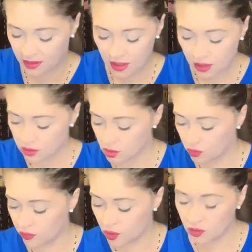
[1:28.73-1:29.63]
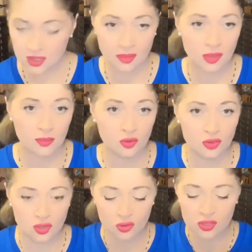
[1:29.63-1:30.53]
So we got some lemon
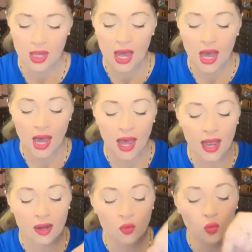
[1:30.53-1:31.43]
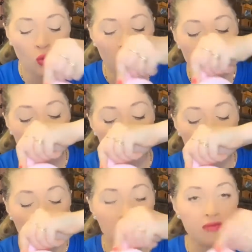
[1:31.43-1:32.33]
juice, and when we
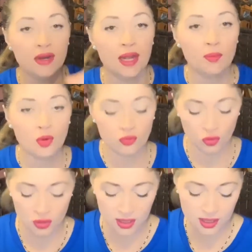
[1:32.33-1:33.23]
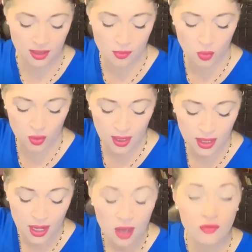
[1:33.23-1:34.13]
have lemon water in the morning,
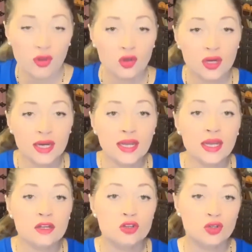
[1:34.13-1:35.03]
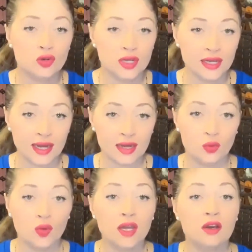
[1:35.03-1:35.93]
we already ensuring that we
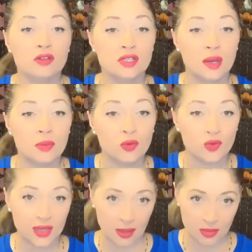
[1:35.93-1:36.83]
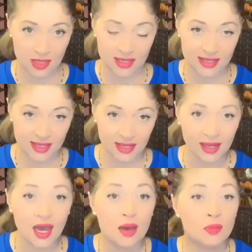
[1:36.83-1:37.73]
consuming vitamin C,
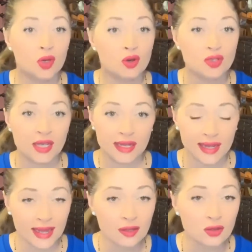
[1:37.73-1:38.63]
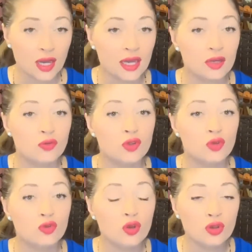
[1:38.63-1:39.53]
because in keto diet we do
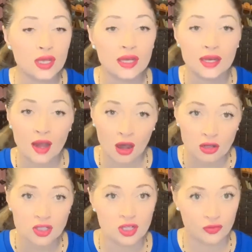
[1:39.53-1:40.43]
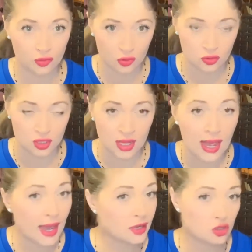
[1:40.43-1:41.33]
not indulge in fruits.
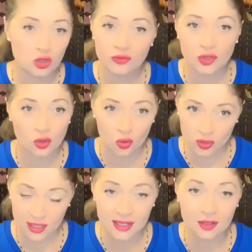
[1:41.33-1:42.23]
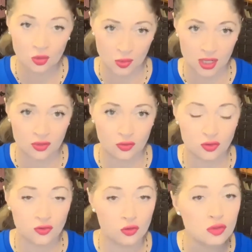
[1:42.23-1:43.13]
Actually, we don't eat too much fruits.
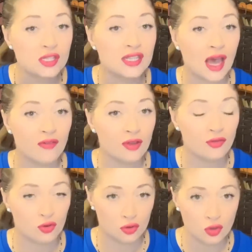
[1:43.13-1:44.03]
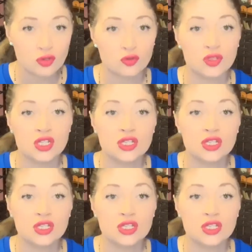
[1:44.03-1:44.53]
Fruits is having fructose, which is